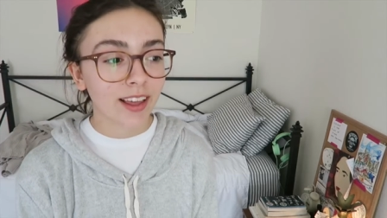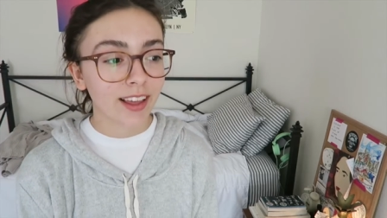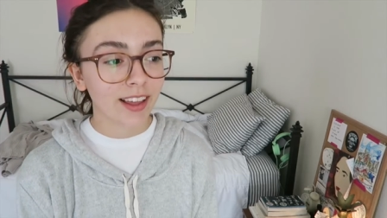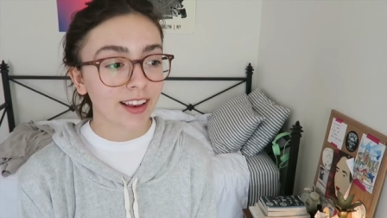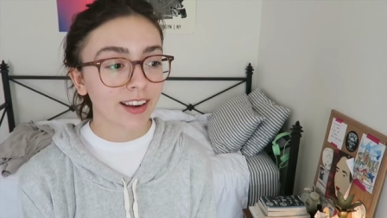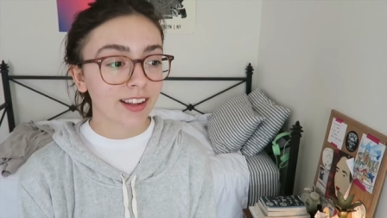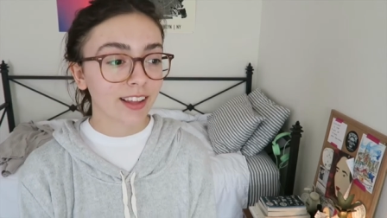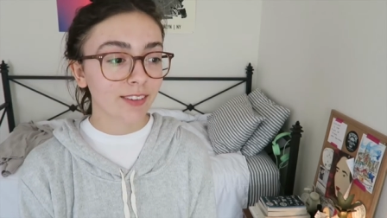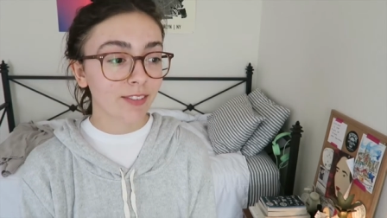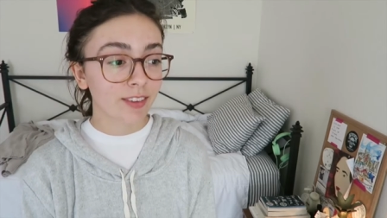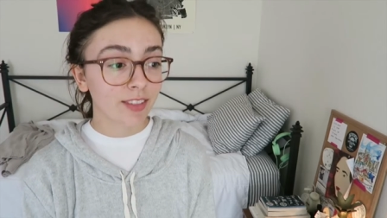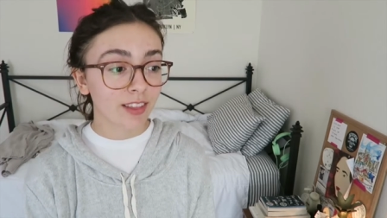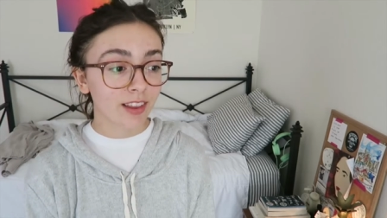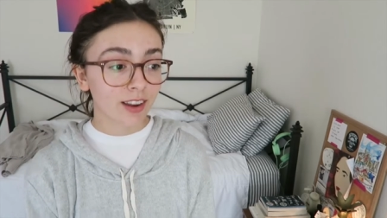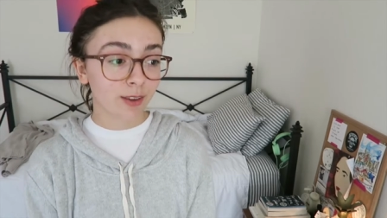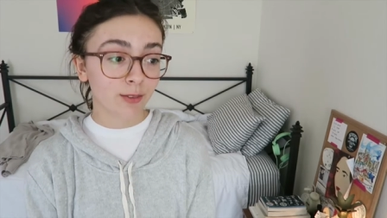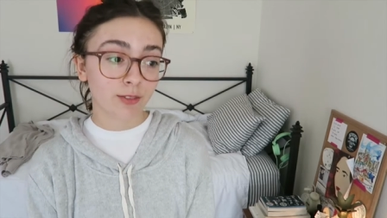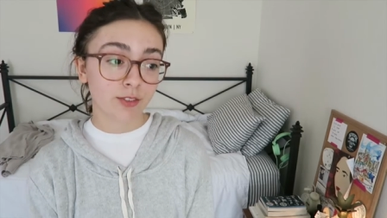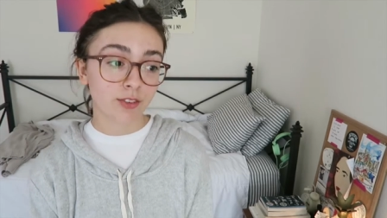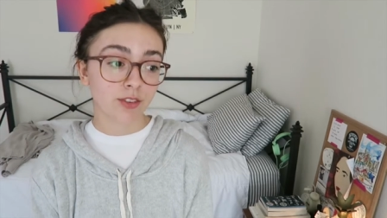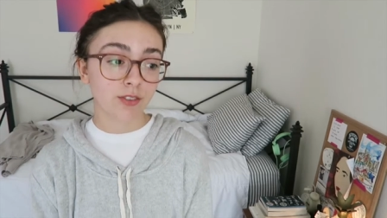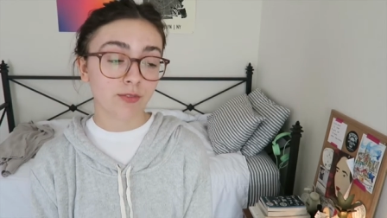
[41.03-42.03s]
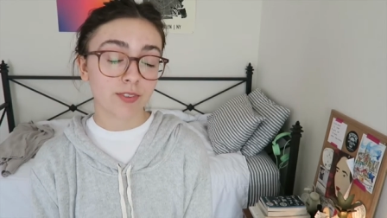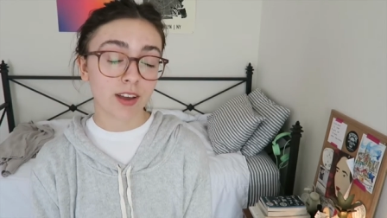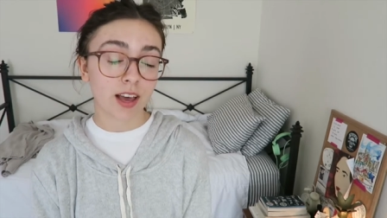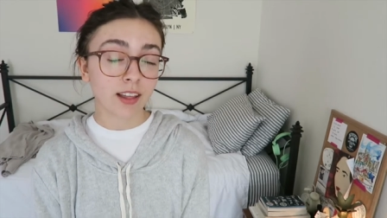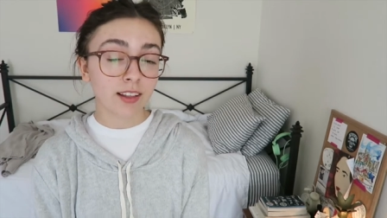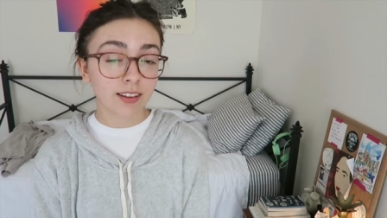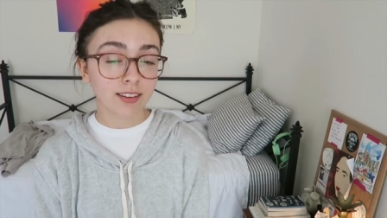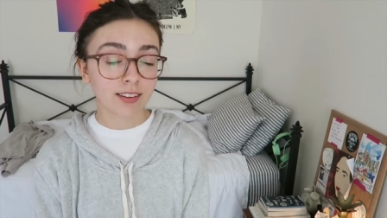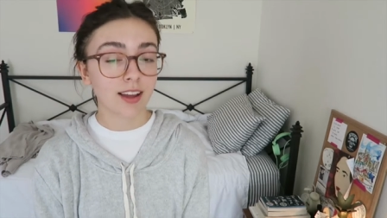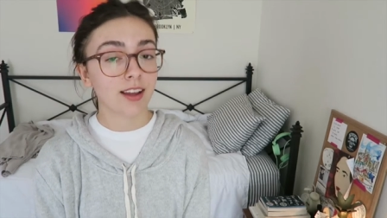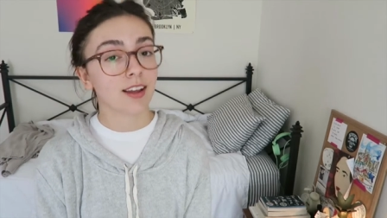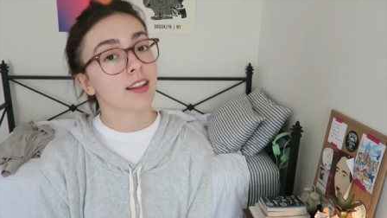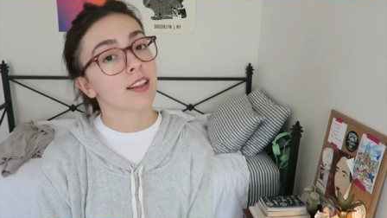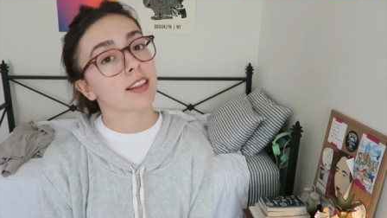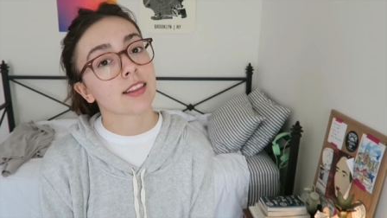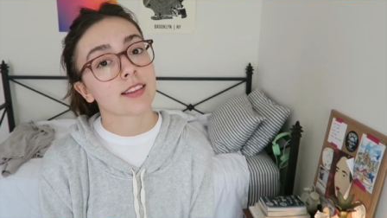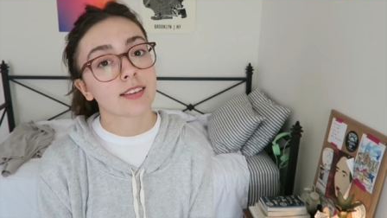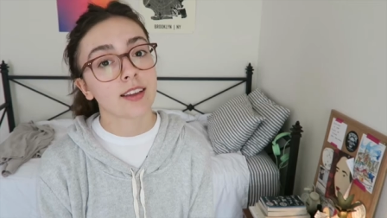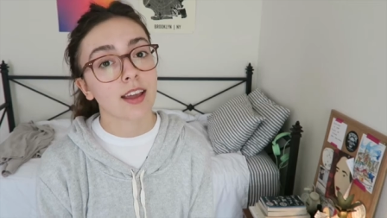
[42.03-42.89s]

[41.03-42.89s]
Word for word: and given that it was just Valentine's